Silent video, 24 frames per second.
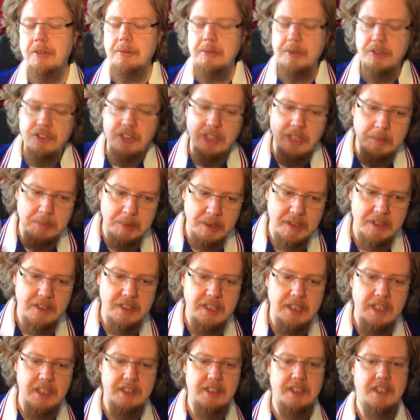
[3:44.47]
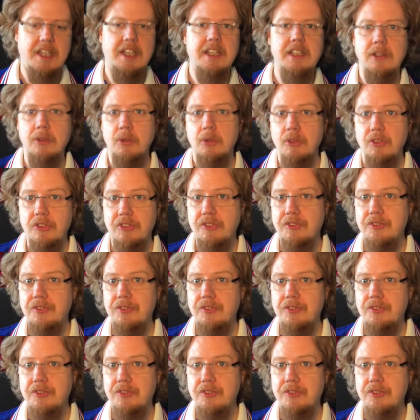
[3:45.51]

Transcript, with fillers: Michel Platini had 9 goals.